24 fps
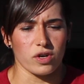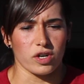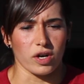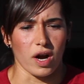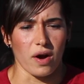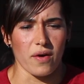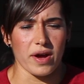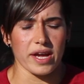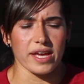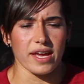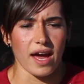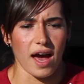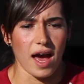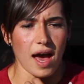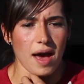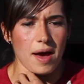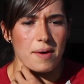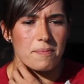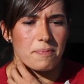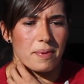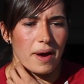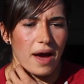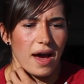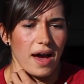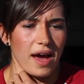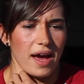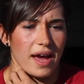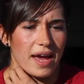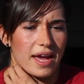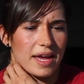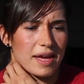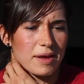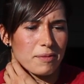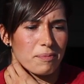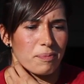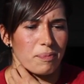Growing up,
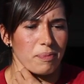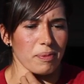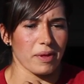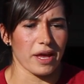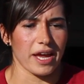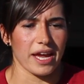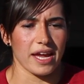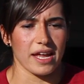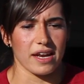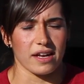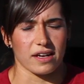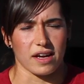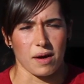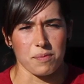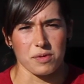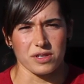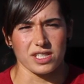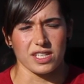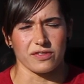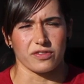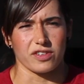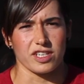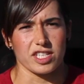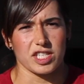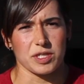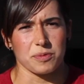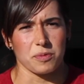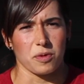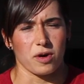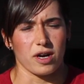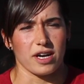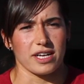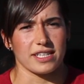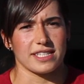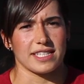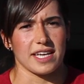I played a couple different
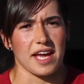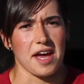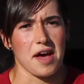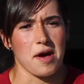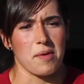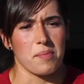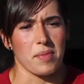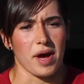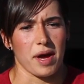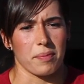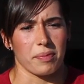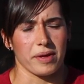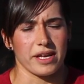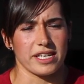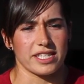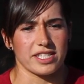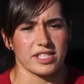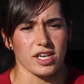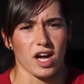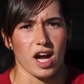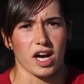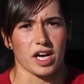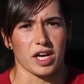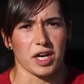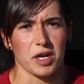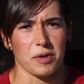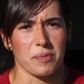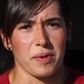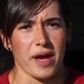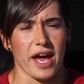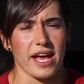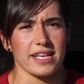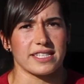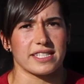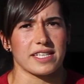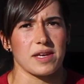sports. I played soccer,
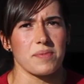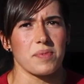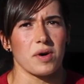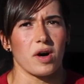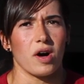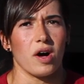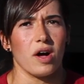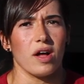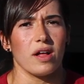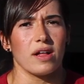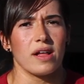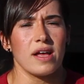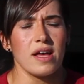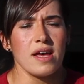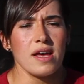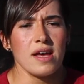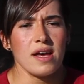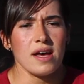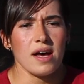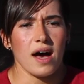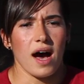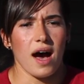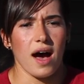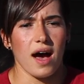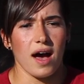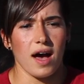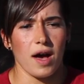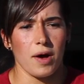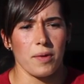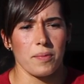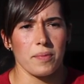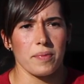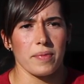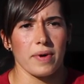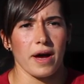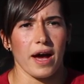basketball.
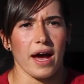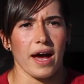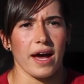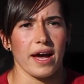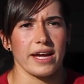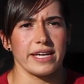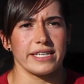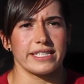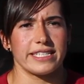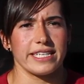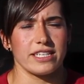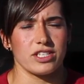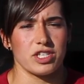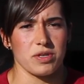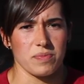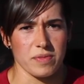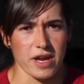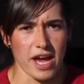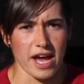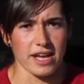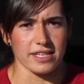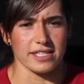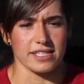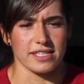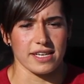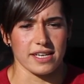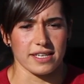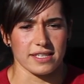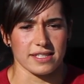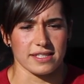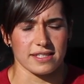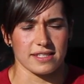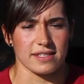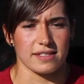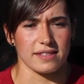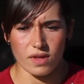I did gymnastics.
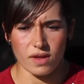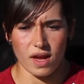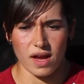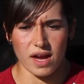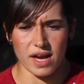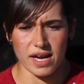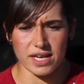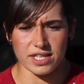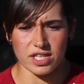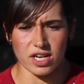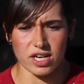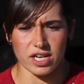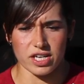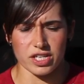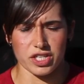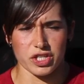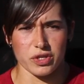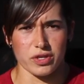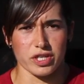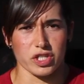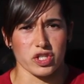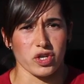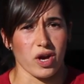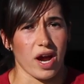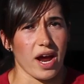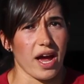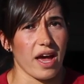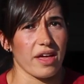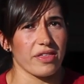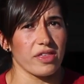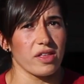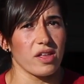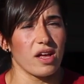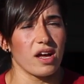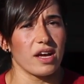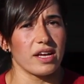I started doing
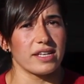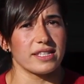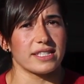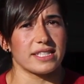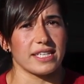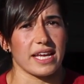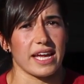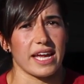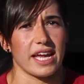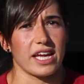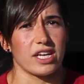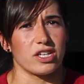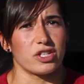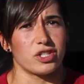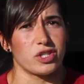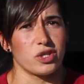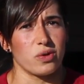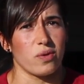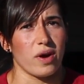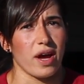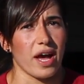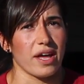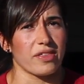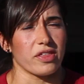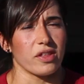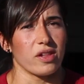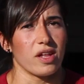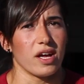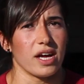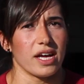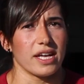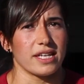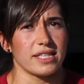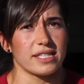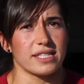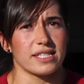triathlons and
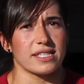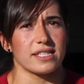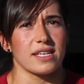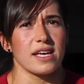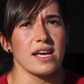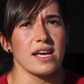duathlons.